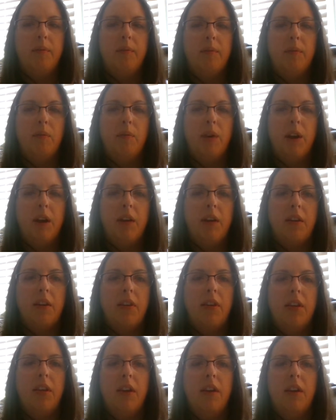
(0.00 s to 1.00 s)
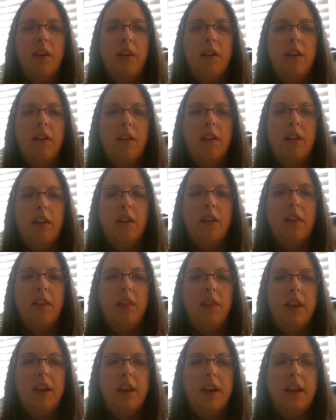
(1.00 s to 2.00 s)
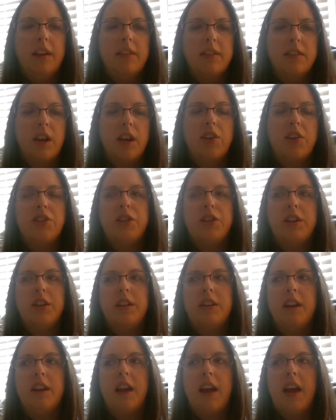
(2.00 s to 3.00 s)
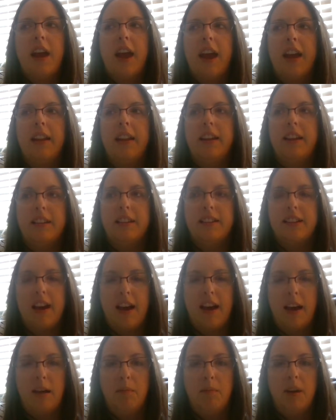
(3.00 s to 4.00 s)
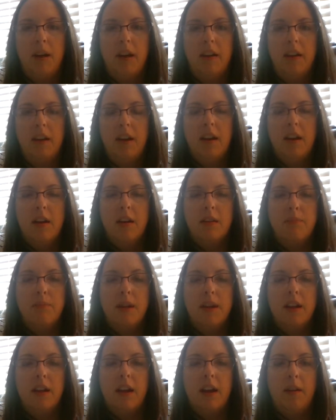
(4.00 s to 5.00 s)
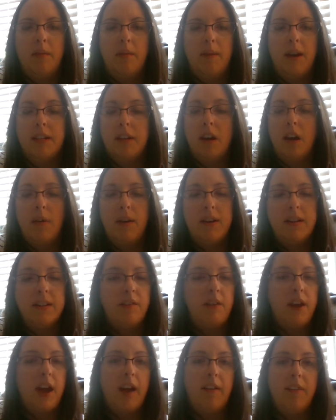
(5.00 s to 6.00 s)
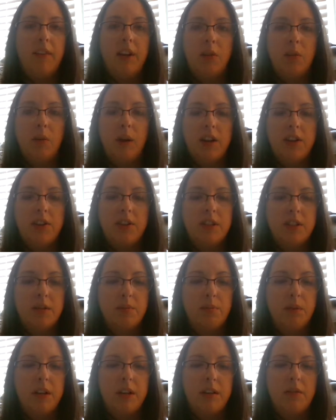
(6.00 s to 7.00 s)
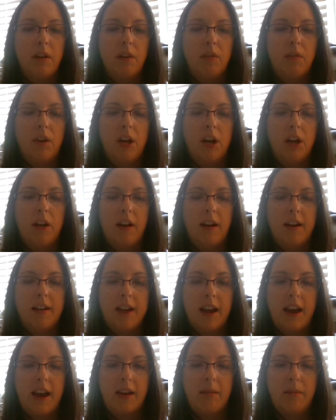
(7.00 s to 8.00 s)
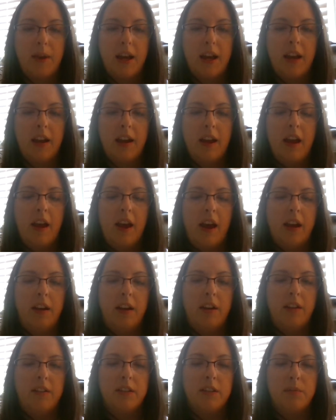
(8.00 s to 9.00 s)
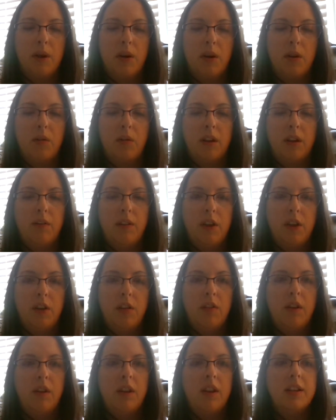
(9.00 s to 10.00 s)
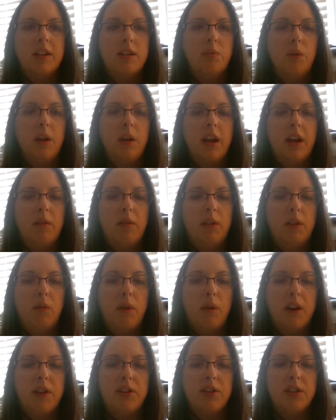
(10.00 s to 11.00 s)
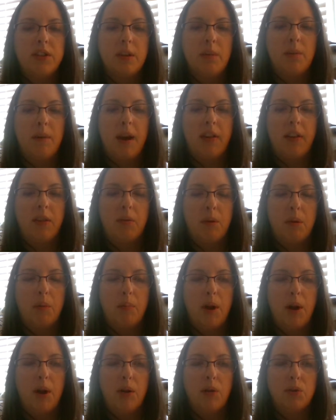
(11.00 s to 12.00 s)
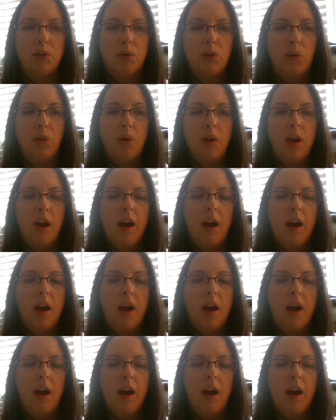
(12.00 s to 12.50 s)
with the discussion and the assignment. But as always, if you have any questions, please feel free to contact me. I know I've spoken with a few of you this week with questions about the proposal.